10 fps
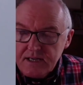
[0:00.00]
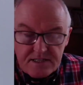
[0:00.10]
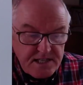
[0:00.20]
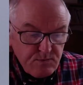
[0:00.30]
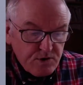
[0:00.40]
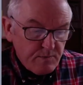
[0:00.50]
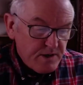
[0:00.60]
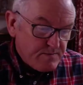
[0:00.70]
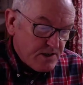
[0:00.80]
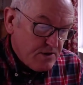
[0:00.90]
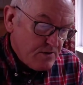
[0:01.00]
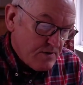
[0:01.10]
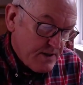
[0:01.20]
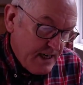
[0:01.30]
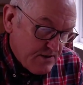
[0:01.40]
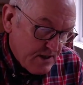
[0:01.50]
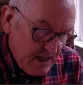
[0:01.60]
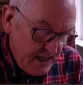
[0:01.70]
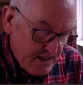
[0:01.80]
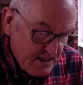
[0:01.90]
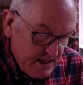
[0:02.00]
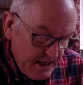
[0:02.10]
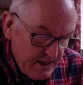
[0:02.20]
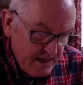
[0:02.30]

said we could be up to 200,000 cases a day.